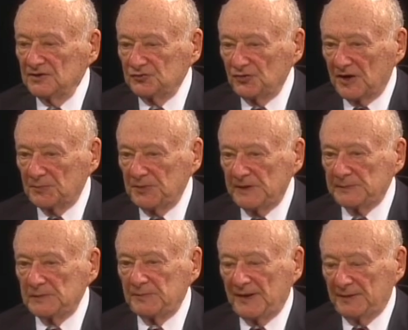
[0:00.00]
drug
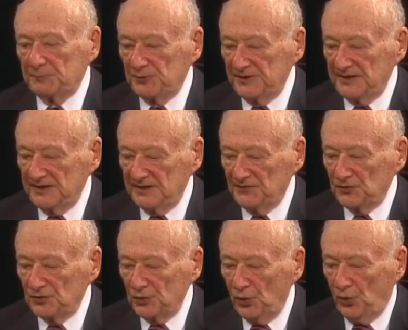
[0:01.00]
people by putting in the
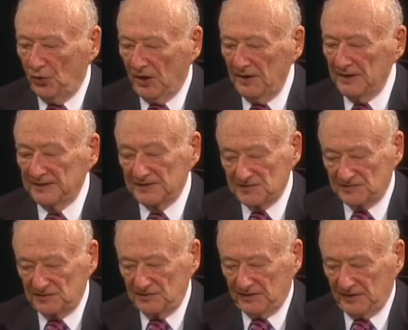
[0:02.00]
law, and it's
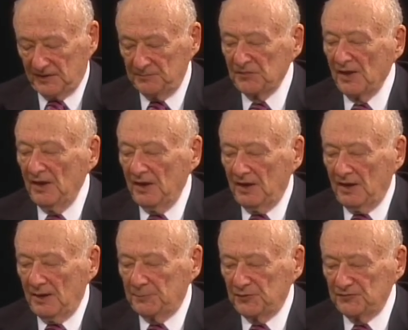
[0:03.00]
still there,
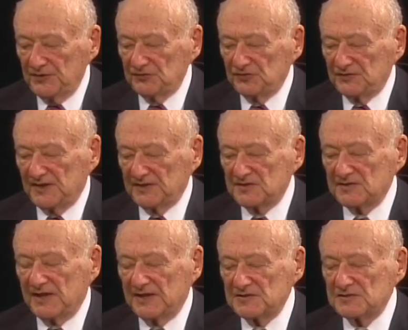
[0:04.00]
provision that
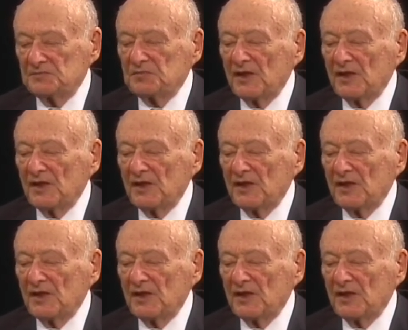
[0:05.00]
says